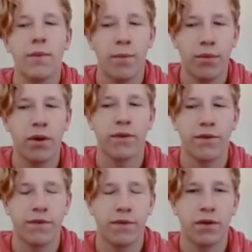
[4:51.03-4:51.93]
my brother
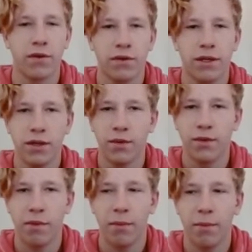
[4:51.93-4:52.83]
for dealing with
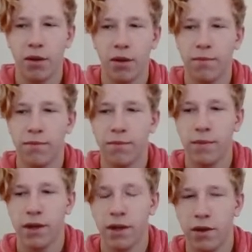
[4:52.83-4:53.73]
my mom,
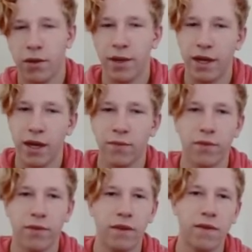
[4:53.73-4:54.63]
and I go to my dad with
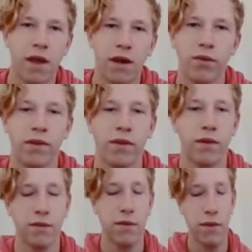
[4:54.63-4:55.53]
scheduling
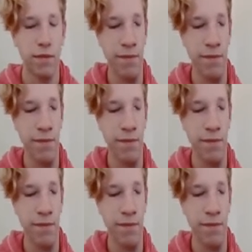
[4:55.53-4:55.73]
things.